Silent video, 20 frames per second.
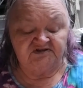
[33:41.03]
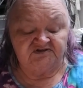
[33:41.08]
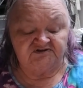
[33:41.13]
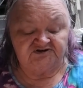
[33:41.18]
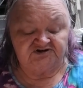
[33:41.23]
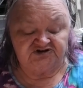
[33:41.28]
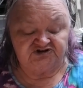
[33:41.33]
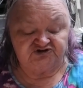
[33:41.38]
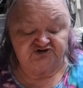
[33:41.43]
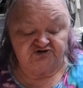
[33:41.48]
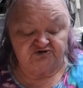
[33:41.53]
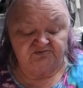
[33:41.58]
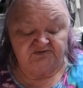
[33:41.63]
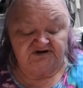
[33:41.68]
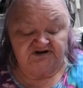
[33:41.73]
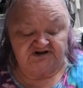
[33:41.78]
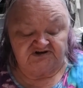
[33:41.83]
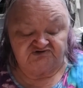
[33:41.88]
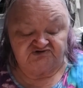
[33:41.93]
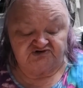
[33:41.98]

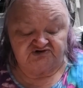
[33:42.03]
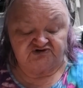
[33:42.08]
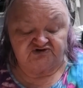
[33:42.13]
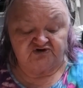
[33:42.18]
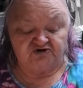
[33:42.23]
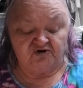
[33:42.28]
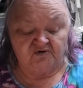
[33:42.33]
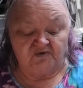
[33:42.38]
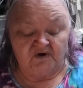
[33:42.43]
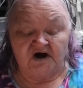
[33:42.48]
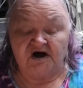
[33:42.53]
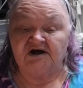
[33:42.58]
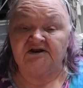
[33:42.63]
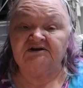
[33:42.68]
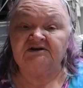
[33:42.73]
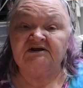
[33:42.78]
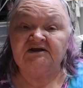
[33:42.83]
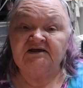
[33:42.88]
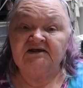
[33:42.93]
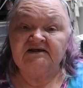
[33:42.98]
determination to go
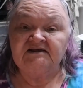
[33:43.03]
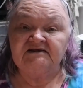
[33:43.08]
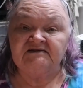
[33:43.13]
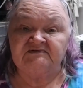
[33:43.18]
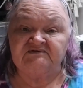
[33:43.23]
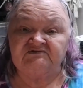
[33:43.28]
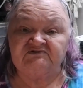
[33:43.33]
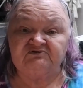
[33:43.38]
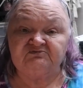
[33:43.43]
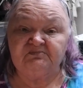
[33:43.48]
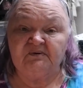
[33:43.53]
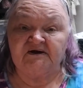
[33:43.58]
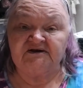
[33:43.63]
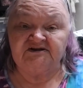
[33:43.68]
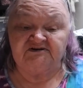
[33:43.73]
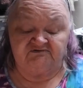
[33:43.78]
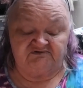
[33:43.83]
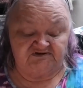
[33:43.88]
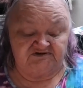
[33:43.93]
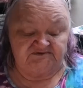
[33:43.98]
on in
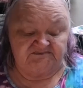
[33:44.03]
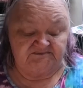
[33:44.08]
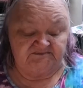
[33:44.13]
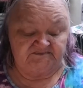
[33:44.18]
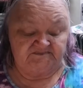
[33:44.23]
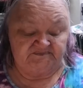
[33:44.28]
spite of it.